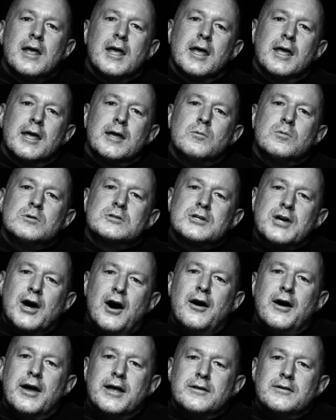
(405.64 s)
he was
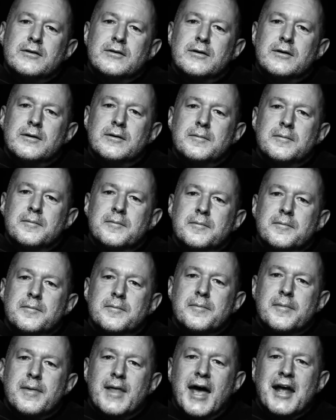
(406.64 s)
kind,
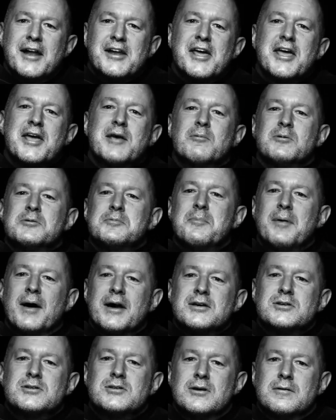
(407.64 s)
and he was
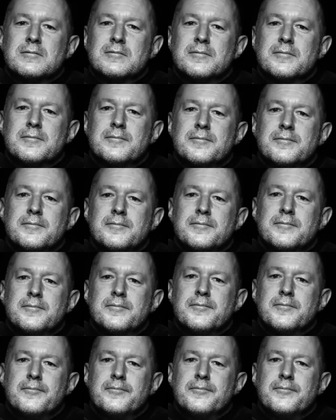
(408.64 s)
patient.
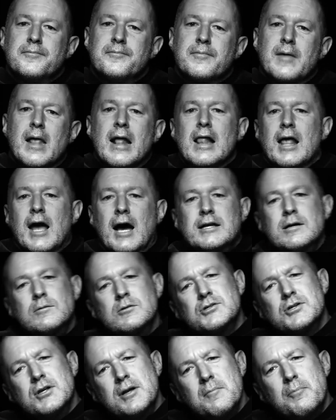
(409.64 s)
And it
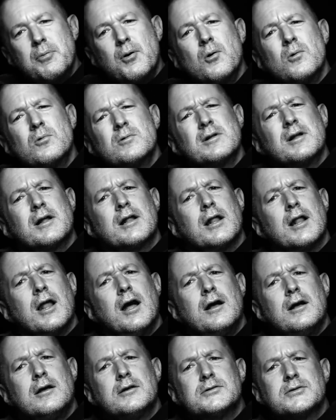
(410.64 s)
was an important
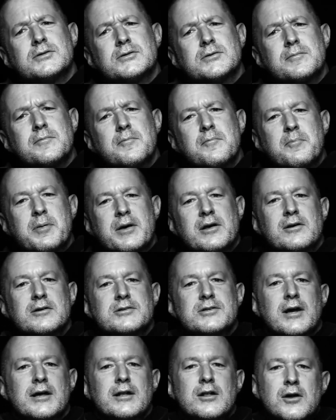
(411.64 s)
class
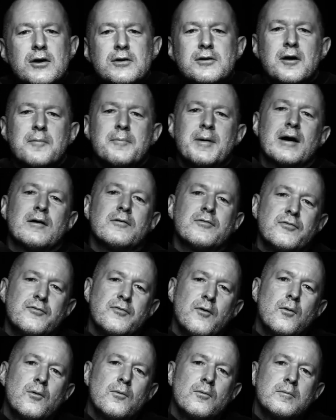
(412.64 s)
because I learned about
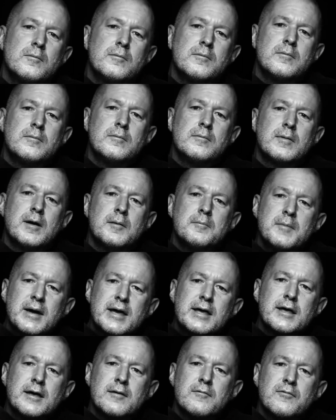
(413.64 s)
form and
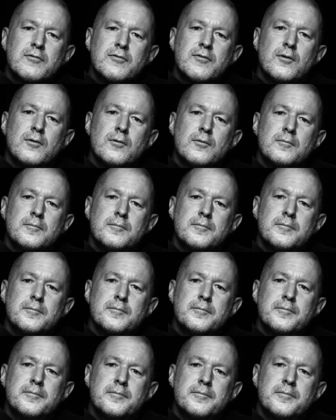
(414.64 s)
making form.
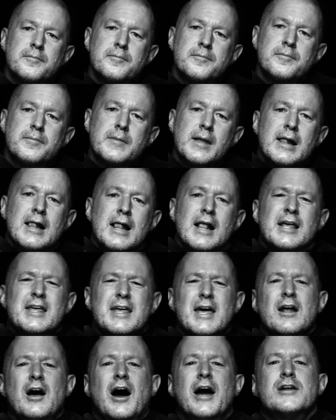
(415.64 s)

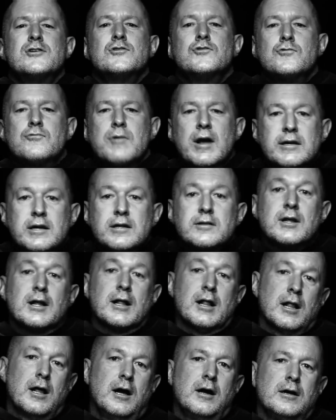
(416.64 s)
Yet I dreaded the
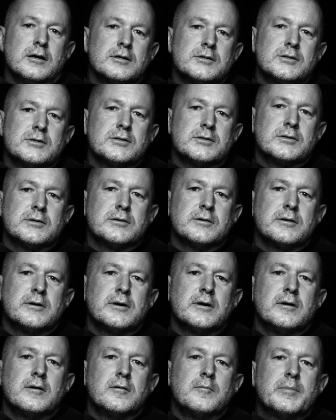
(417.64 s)
class
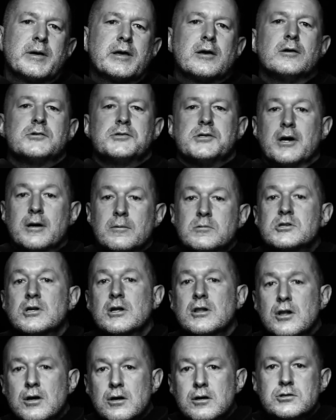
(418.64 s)
because I was
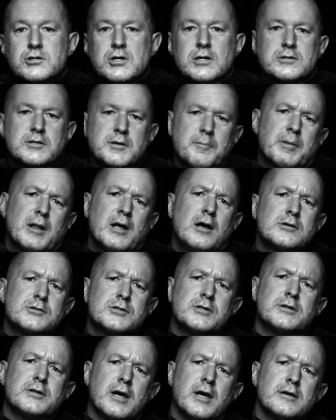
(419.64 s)
allergic to
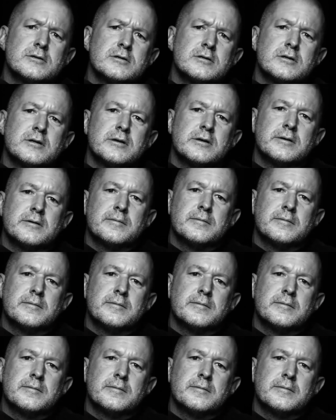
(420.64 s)
plaster dust.